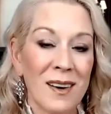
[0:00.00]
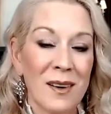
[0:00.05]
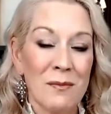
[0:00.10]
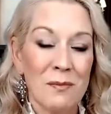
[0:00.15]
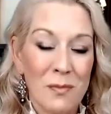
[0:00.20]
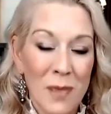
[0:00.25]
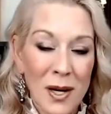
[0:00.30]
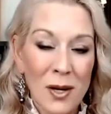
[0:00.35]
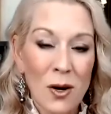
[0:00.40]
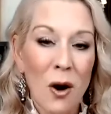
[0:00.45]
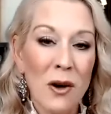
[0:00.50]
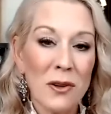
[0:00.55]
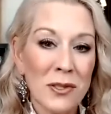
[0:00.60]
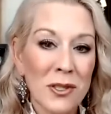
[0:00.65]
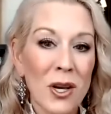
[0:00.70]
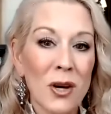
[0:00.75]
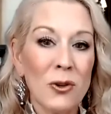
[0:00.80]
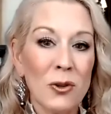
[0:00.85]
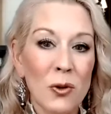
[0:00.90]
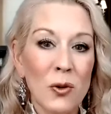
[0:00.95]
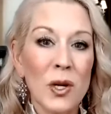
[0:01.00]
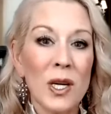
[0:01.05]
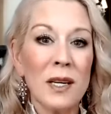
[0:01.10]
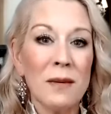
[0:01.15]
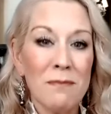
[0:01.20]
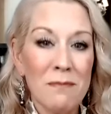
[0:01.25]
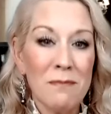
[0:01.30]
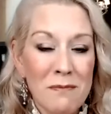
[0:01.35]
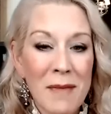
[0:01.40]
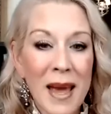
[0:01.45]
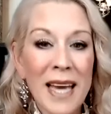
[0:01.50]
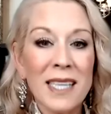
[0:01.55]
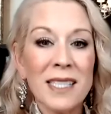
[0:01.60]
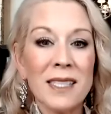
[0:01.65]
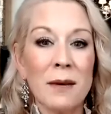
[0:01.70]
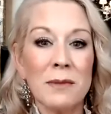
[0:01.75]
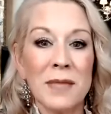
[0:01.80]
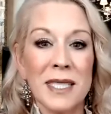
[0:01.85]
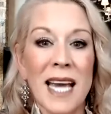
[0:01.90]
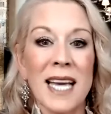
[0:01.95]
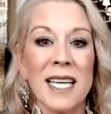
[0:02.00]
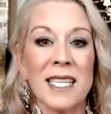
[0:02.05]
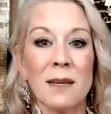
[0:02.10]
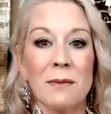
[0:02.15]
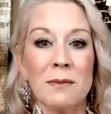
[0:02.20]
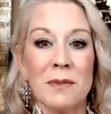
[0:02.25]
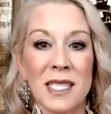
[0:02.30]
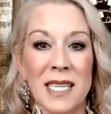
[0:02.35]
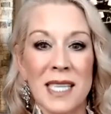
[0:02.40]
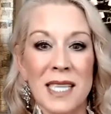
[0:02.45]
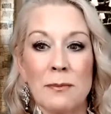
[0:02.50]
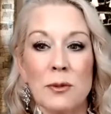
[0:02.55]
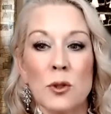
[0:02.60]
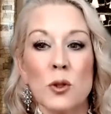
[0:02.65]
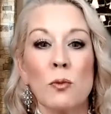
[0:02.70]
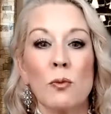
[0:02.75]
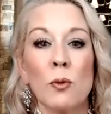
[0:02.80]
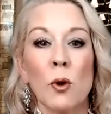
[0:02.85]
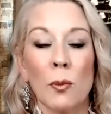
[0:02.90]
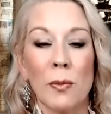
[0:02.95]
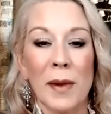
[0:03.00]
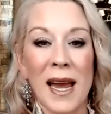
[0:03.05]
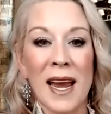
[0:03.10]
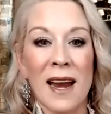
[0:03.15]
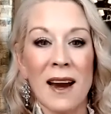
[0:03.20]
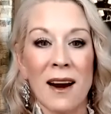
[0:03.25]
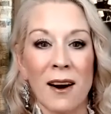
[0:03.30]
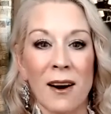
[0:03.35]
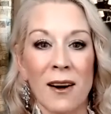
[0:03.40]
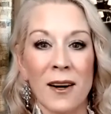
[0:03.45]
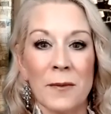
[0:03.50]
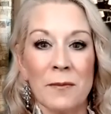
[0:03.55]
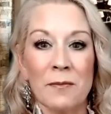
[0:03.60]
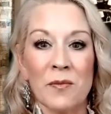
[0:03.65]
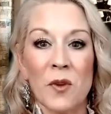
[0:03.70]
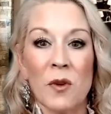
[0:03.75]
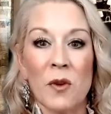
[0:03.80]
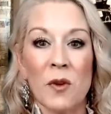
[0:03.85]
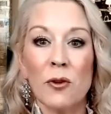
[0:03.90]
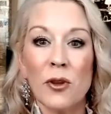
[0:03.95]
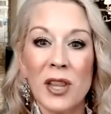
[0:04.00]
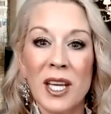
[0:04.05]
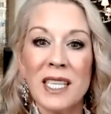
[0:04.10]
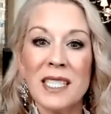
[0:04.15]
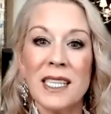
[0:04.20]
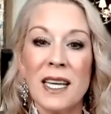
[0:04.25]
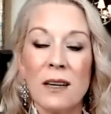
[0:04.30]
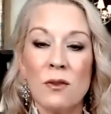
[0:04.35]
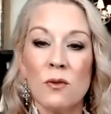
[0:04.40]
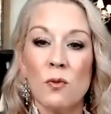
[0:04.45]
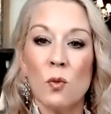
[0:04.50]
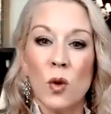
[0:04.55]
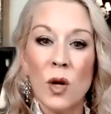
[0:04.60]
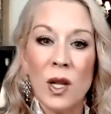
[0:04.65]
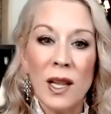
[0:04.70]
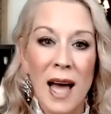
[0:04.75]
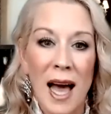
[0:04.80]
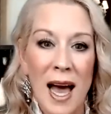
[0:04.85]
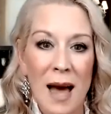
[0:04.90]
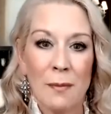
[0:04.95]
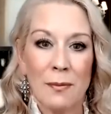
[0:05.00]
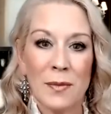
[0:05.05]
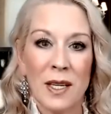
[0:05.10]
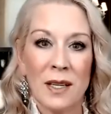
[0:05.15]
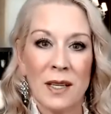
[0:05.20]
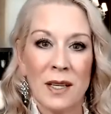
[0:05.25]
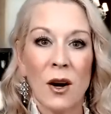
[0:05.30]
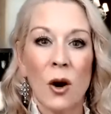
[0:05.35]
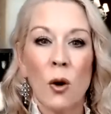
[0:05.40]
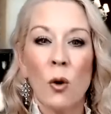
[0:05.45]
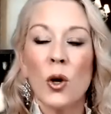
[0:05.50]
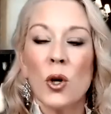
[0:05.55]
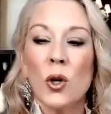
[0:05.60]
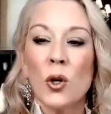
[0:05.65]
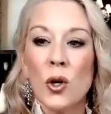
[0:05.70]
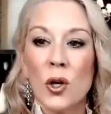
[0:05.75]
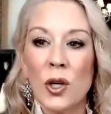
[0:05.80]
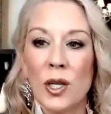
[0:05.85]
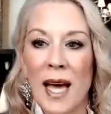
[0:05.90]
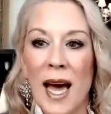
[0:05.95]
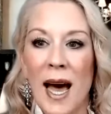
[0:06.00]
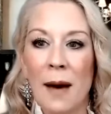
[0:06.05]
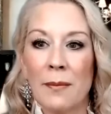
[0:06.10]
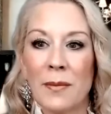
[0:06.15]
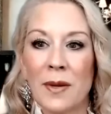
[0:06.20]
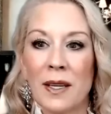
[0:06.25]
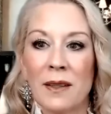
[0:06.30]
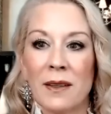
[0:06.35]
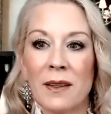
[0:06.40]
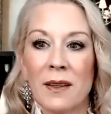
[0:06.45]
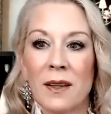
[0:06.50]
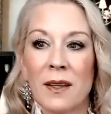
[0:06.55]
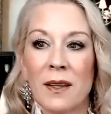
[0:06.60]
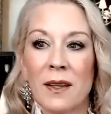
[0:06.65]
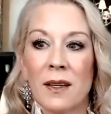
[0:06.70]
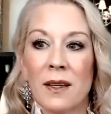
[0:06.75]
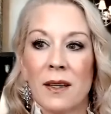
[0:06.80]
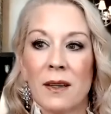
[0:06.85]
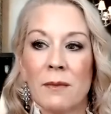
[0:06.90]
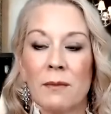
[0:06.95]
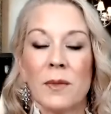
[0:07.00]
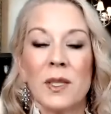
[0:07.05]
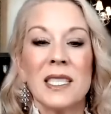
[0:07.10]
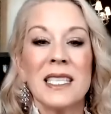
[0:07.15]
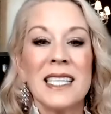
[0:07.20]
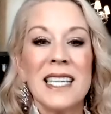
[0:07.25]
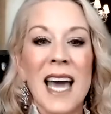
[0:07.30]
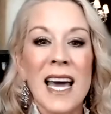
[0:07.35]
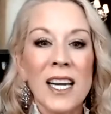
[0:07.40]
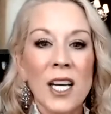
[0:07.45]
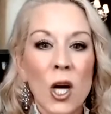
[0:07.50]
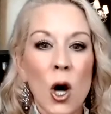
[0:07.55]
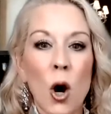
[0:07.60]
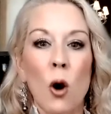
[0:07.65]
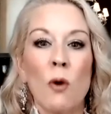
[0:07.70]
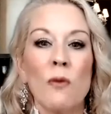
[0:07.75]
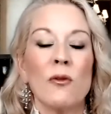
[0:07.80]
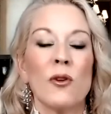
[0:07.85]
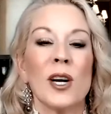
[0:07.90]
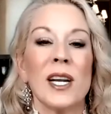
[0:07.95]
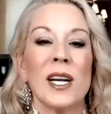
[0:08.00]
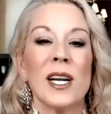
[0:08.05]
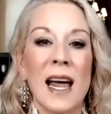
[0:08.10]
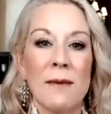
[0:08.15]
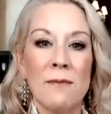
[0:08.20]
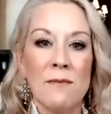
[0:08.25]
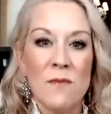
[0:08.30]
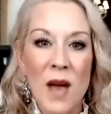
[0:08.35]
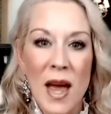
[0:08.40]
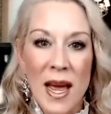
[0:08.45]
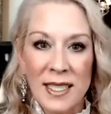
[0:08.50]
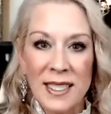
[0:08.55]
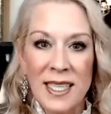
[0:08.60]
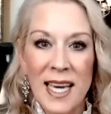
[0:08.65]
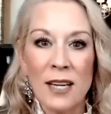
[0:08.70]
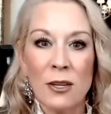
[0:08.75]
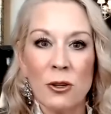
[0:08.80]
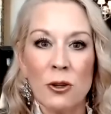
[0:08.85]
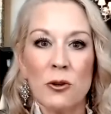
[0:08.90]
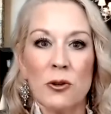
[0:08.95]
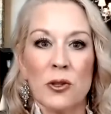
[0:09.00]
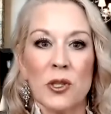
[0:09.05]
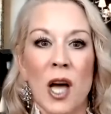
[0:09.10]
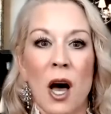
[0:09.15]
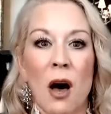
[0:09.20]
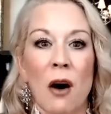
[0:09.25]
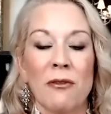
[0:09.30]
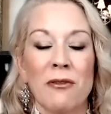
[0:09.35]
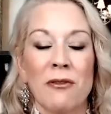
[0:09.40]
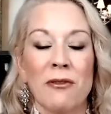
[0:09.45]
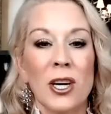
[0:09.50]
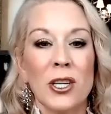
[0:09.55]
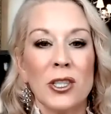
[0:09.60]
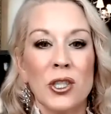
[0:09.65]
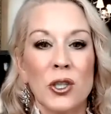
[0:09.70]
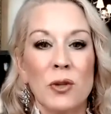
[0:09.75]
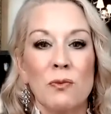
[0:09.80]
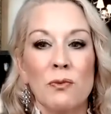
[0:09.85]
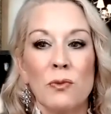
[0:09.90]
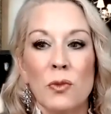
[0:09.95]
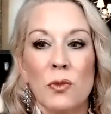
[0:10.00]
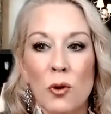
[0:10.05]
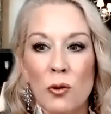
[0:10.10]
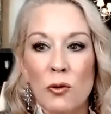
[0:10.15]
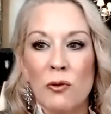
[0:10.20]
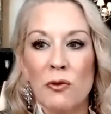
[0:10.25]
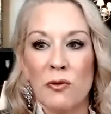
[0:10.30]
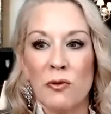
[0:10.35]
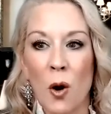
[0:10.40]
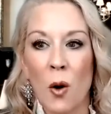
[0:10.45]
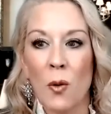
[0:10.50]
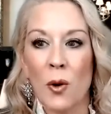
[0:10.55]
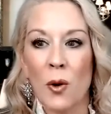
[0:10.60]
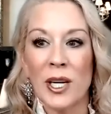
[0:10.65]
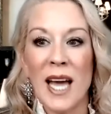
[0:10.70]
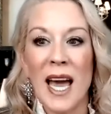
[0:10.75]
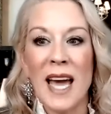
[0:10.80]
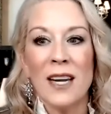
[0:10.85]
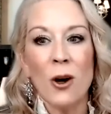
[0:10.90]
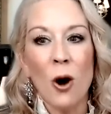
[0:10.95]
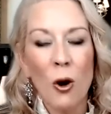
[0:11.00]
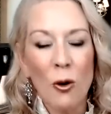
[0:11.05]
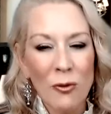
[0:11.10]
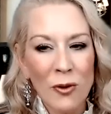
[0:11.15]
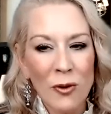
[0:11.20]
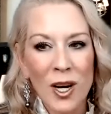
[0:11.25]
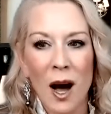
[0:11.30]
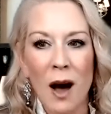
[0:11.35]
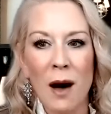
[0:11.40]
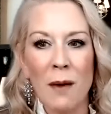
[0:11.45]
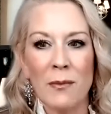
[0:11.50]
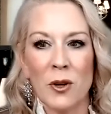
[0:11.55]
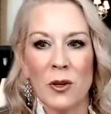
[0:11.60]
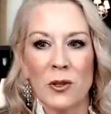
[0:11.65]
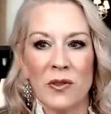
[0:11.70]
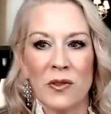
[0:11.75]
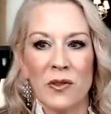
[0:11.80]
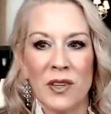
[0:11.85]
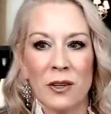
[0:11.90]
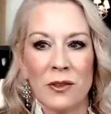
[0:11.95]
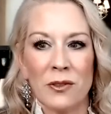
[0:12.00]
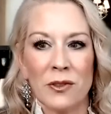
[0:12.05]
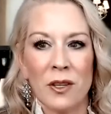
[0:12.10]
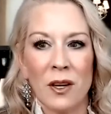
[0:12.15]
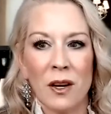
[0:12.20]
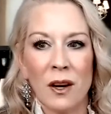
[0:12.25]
But also you can take some steps to prepare for things that will happen or could happen. But getting over it and getting yourself to move forward and overcome those fears.